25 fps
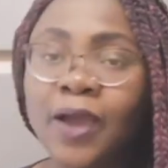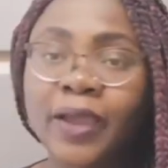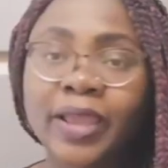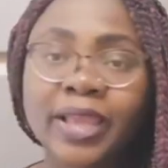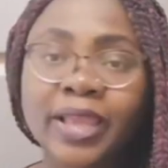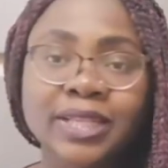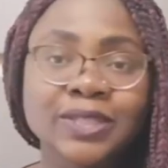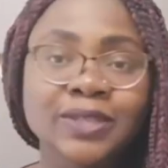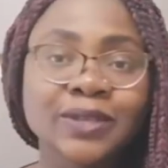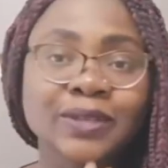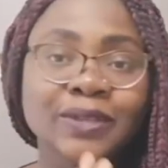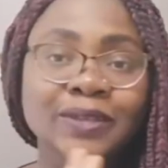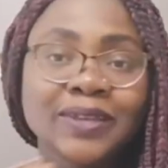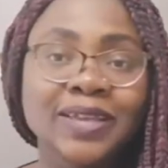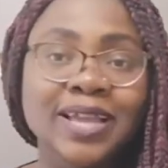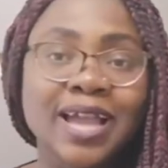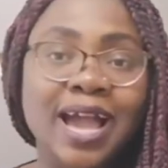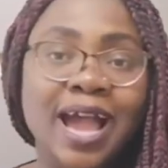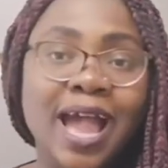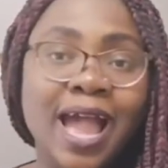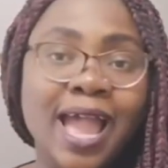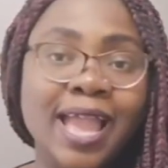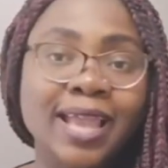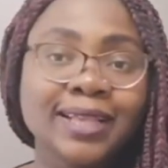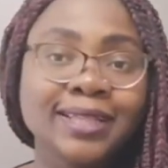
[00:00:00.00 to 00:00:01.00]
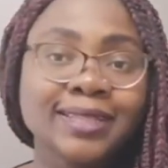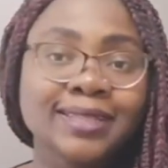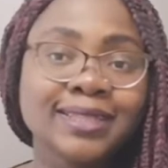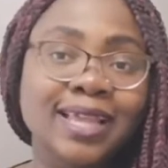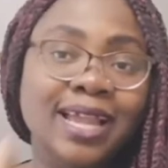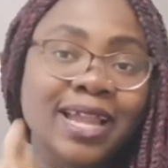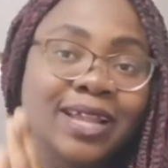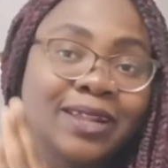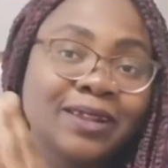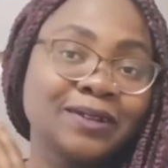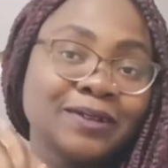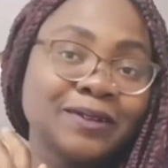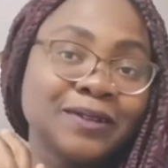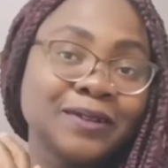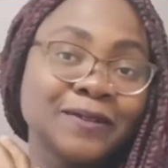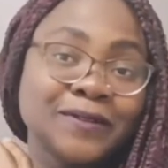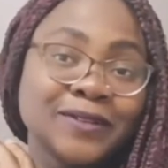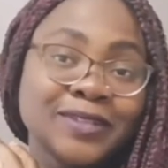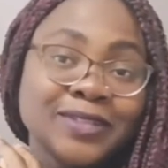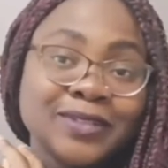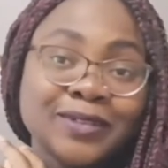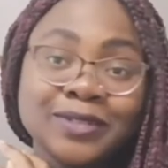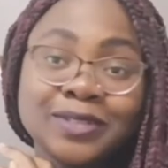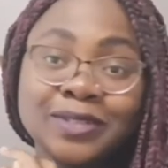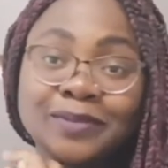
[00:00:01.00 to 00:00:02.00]
Okay, so you guys, I don't know
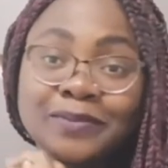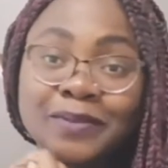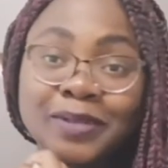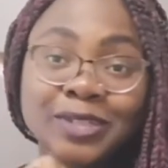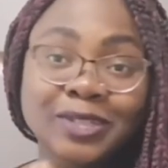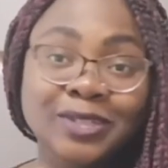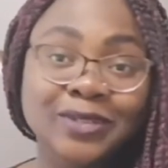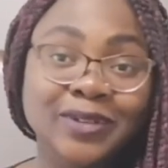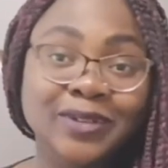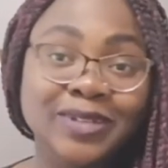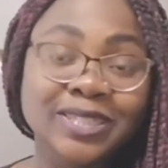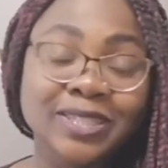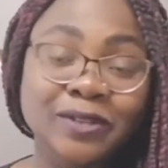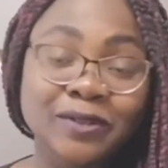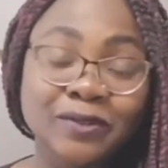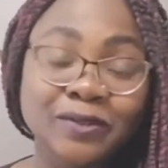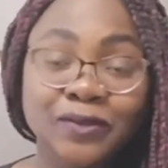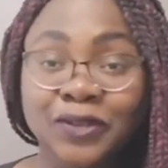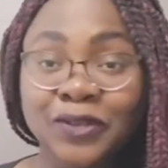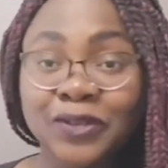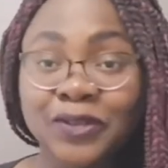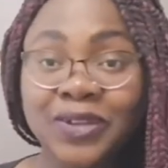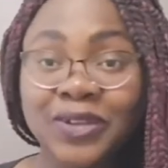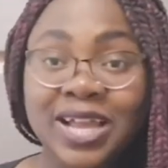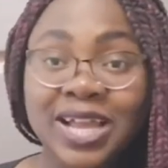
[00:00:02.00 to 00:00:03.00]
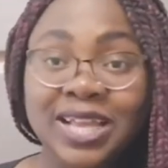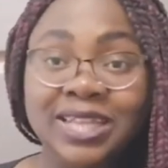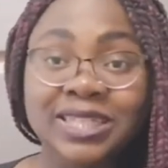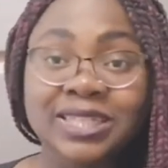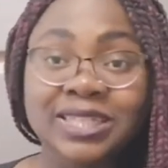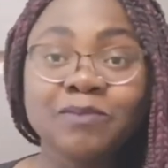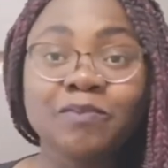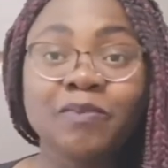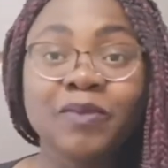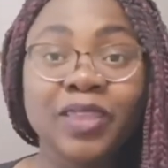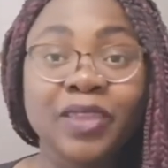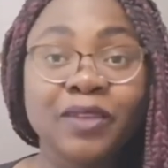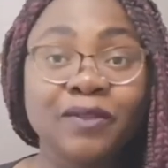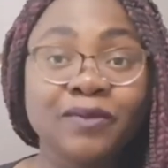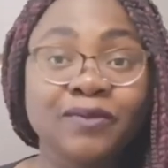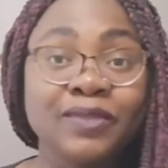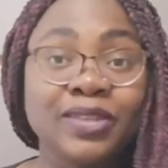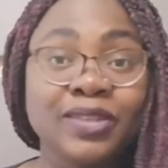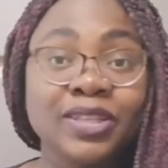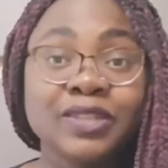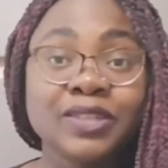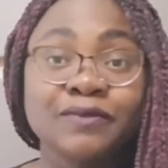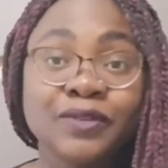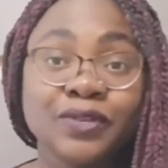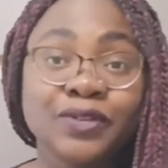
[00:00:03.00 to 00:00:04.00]
if it's going to be interesting for you guys. If
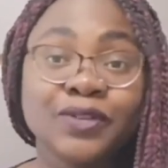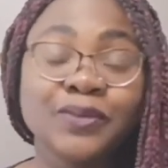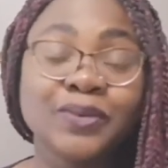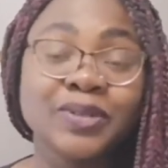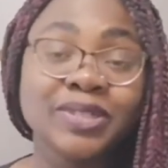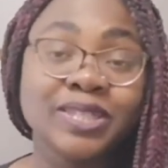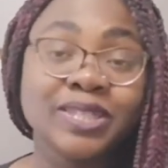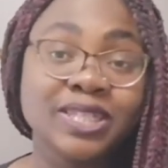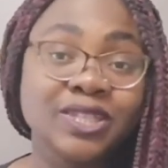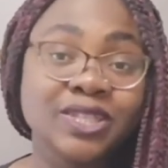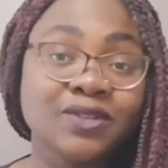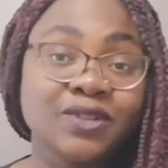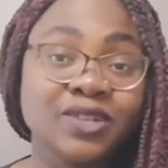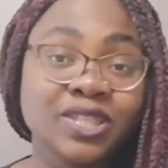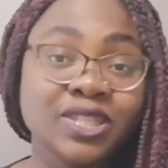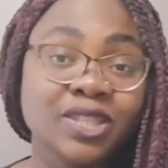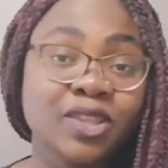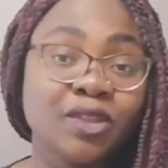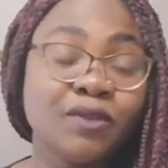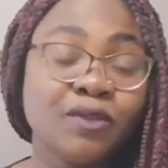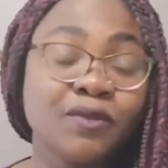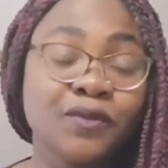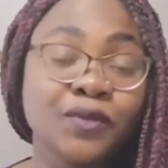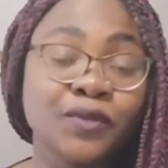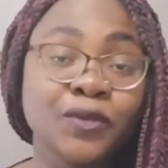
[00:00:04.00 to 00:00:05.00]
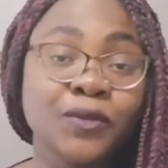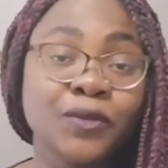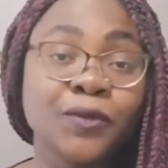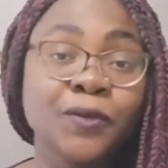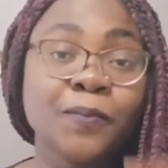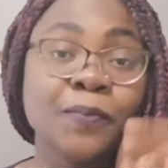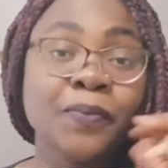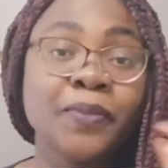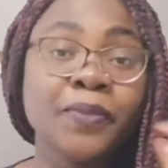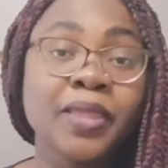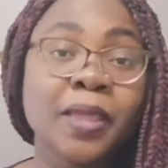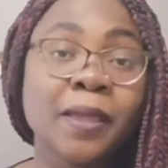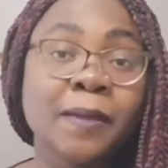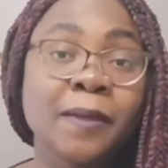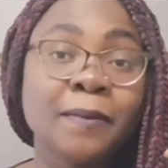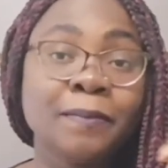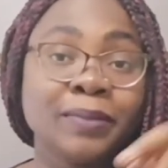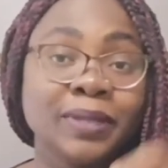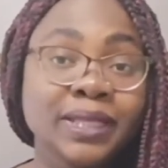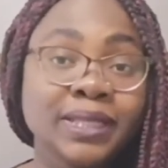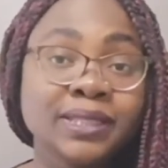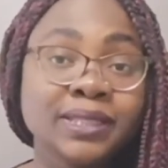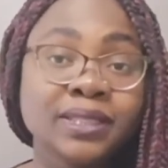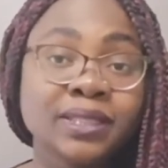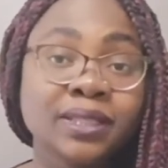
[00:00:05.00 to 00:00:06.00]
this video was interesting for you,
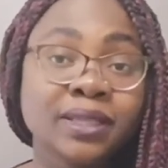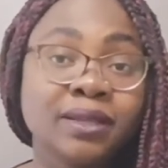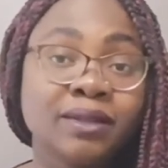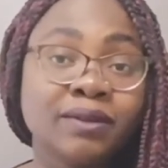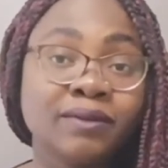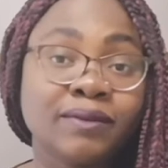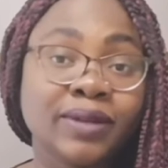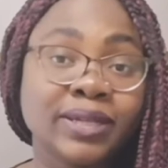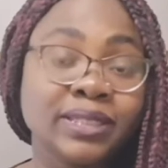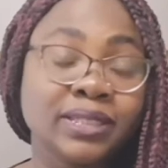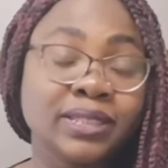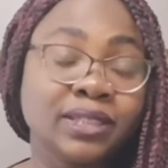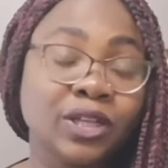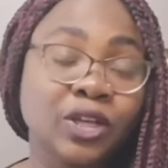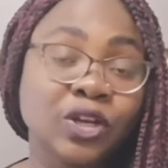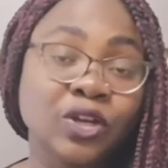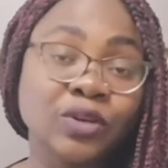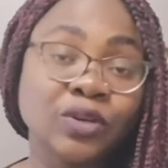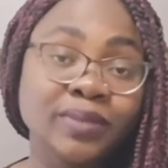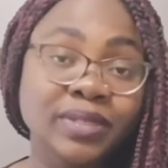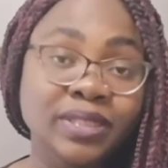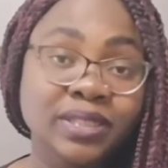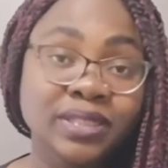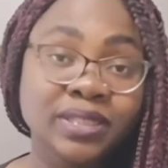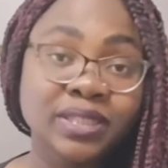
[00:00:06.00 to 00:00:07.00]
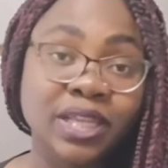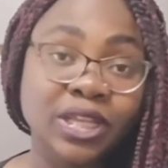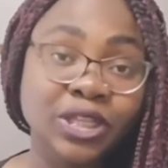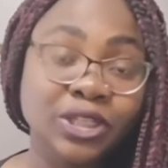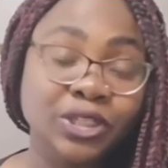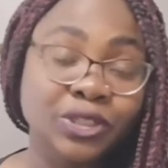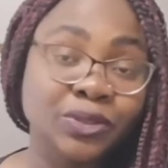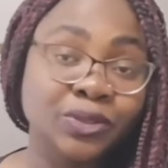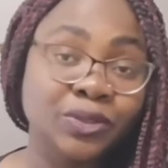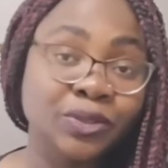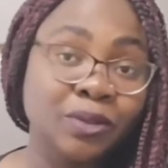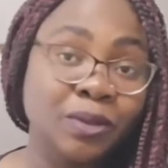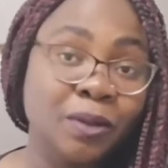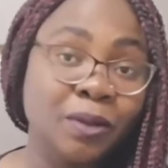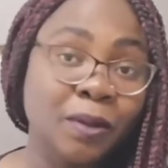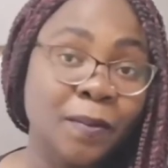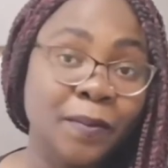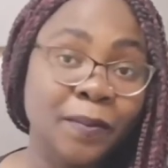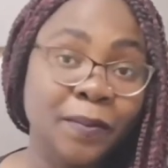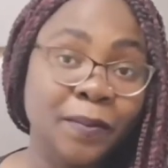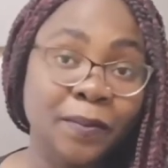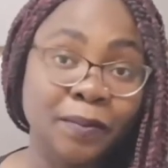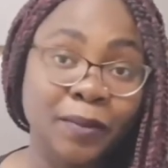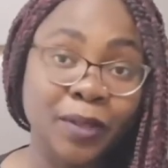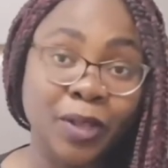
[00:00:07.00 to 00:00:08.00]
please write in the comment section
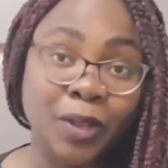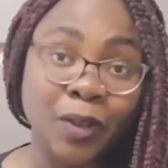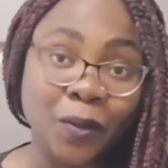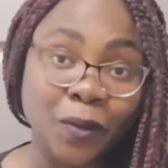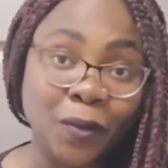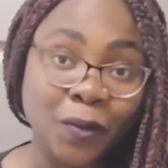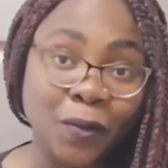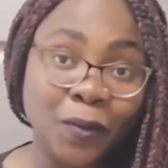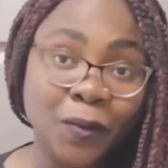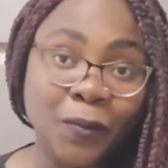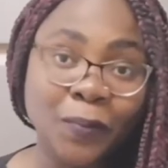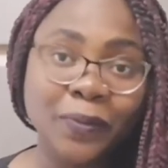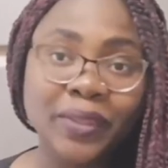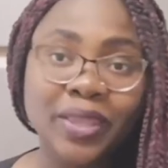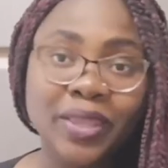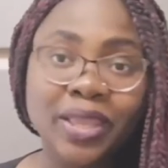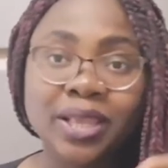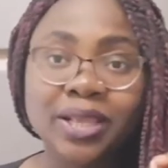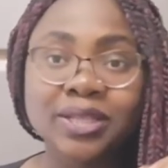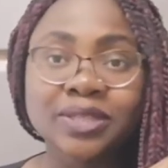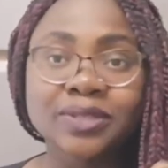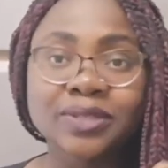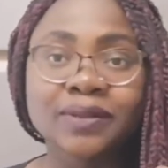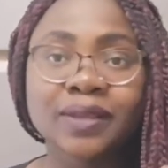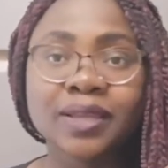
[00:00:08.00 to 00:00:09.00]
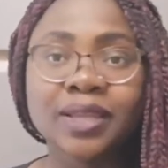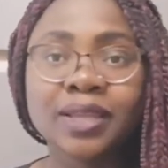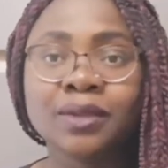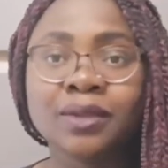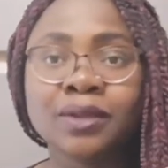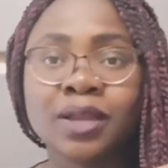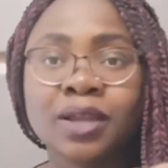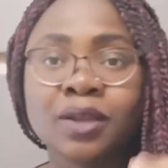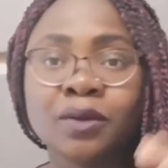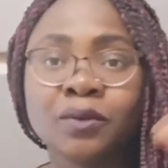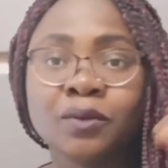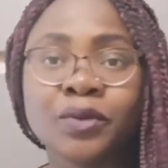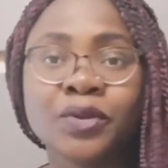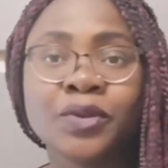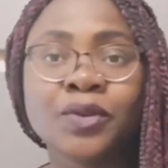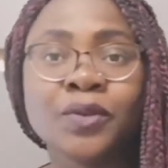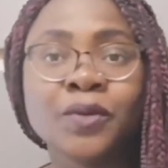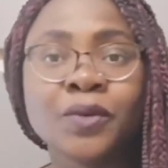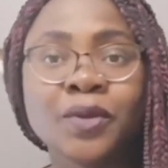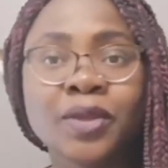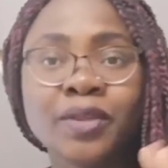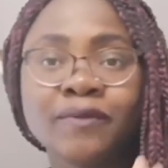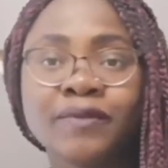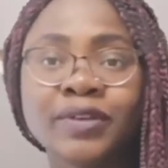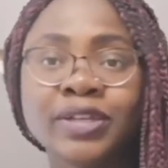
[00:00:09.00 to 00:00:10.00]
below so I would
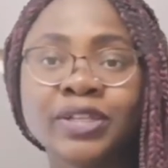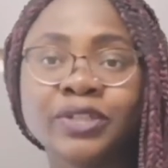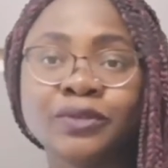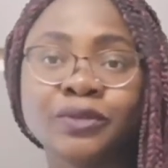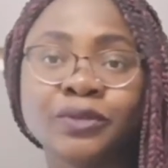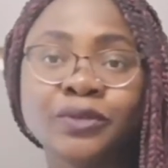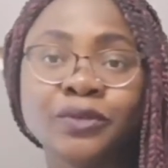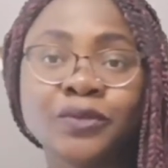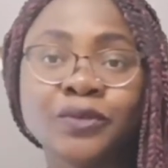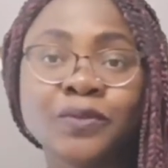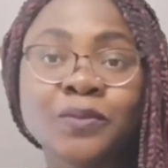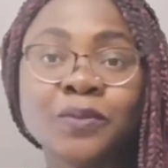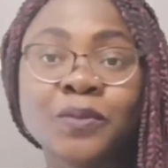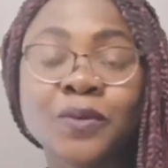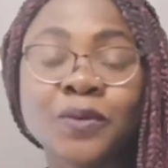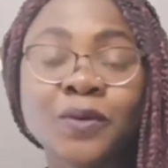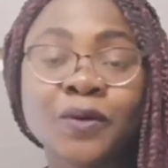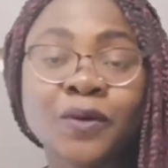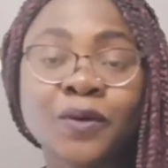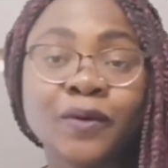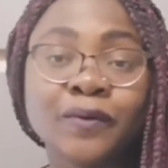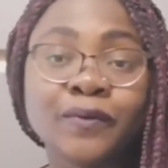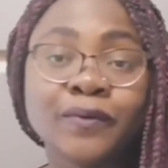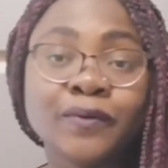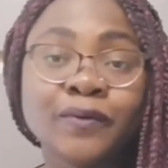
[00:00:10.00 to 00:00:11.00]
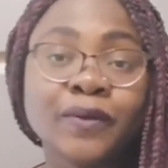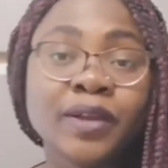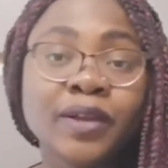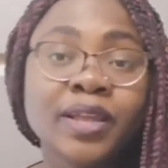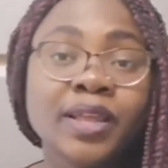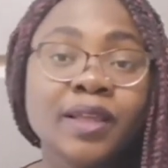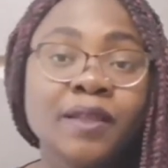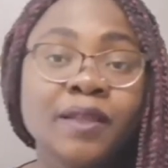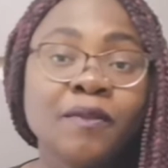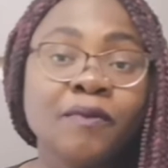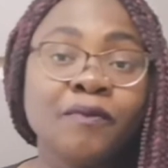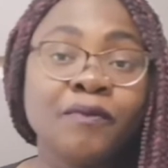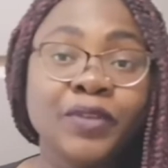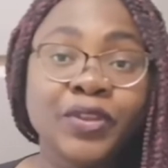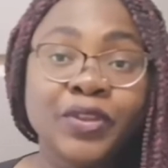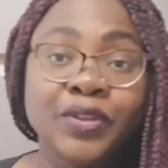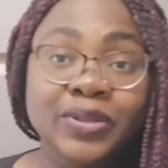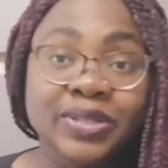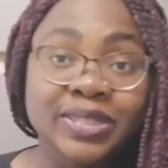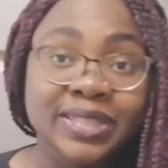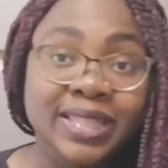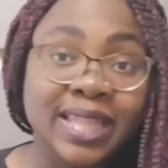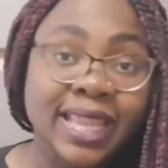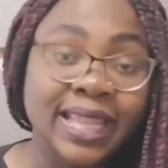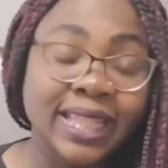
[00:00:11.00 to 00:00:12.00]
know if I should do more of
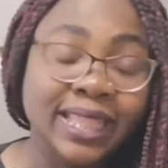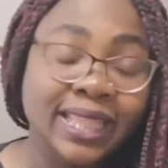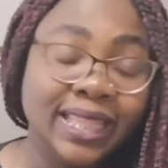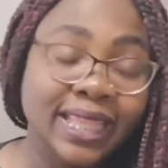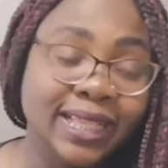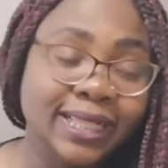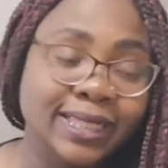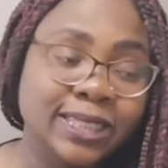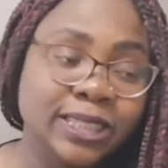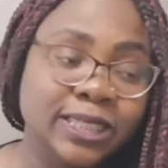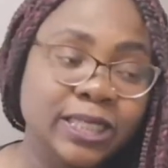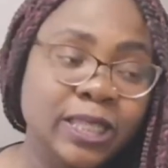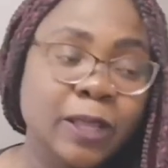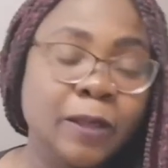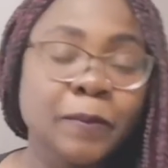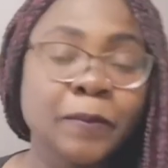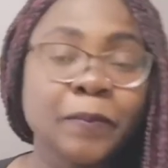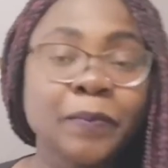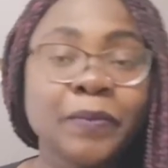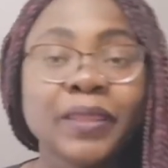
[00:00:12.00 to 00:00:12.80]
videos like this.